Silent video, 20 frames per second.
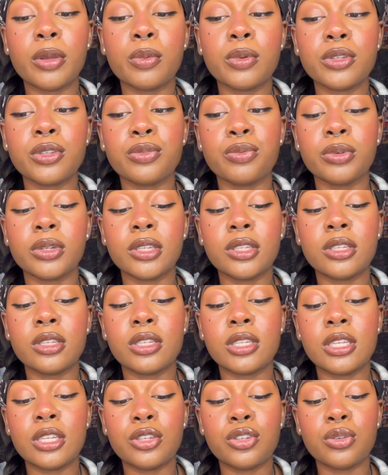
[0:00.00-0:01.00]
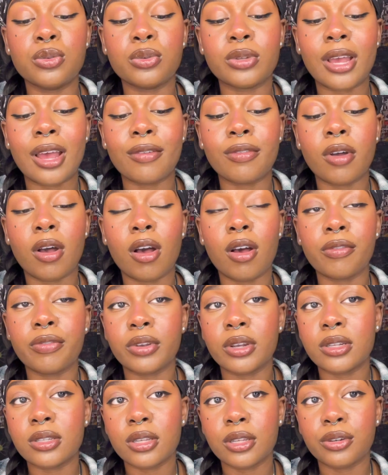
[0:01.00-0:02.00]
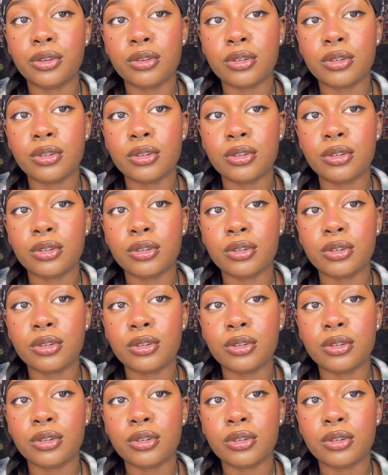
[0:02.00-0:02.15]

it was really to teach you to have confidence in